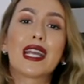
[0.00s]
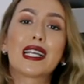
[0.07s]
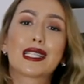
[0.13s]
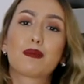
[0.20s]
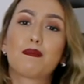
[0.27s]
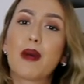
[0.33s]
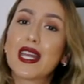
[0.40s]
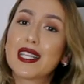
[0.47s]

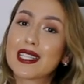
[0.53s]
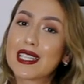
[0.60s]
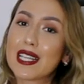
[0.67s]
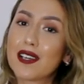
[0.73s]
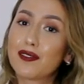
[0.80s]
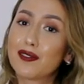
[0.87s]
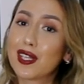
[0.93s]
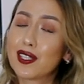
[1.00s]

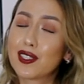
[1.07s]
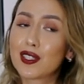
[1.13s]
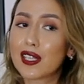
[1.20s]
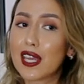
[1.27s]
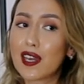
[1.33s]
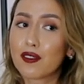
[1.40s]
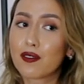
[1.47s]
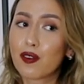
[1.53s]
expensive than to
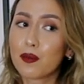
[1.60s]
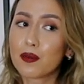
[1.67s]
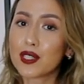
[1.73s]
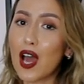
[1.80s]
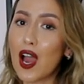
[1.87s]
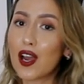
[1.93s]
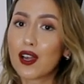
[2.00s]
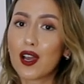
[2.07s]
get it from
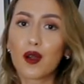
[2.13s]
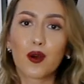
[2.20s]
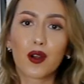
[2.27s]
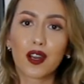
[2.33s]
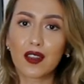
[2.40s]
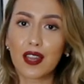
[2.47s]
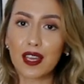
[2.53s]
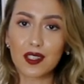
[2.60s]
Zara
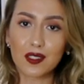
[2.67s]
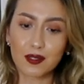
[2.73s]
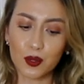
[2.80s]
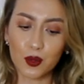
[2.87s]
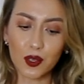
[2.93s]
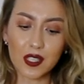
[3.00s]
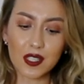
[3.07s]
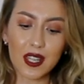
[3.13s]
or like
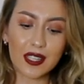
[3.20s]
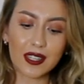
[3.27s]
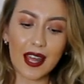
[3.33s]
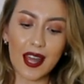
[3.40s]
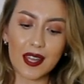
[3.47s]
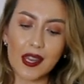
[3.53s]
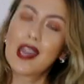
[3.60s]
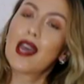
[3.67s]
stores like
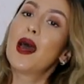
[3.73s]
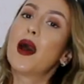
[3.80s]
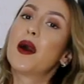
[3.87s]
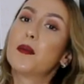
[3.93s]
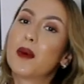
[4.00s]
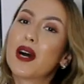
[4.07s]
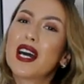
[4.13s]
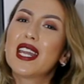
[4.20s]
that,
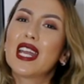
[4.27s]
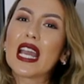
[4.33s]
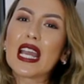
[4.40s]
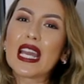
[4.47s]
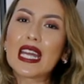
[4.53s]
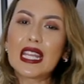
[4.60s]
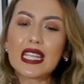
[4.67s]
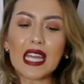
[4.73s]
but
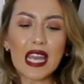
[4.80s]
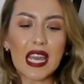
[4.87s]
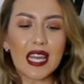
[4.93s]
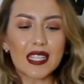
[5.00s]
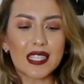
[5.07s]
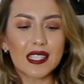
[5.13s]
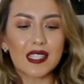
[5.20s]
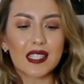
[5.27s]
it
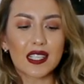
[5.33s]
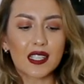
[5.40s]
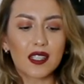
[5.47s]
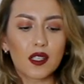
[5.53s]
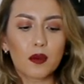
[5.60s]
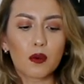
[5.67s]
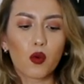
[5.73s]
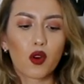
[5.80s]
is
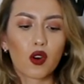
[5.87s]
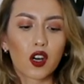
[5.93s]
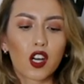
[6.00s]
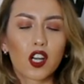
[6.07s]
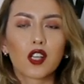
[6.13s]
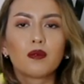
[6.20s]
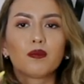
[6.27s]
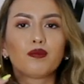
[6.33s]
still
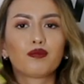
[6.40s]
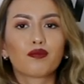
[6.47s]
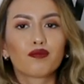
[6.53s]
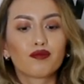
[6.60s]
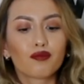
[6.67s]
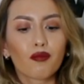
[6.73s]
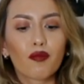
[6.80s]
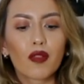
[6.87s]
more,
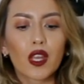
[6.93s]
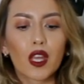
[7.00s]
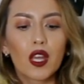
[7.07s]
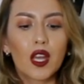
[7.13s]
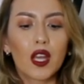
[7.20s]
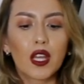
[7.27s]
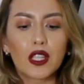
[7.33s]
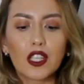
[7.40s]

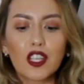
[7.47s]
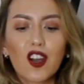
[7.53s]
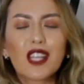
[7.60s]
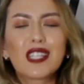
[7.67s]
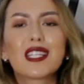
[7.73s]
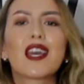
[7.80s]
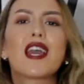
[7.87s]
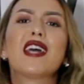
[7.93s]
you know,
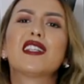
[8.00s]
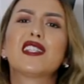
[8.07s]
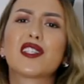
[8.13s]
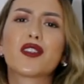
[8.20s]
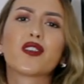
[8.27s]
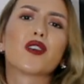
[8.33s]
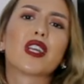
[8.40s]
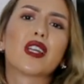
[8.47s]
it's a
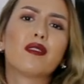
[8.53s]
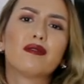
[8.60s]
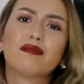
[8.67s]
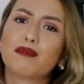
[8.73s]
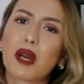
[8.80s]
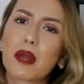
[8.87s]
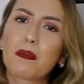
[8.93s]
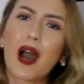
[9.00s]
history.
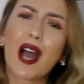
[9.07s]
By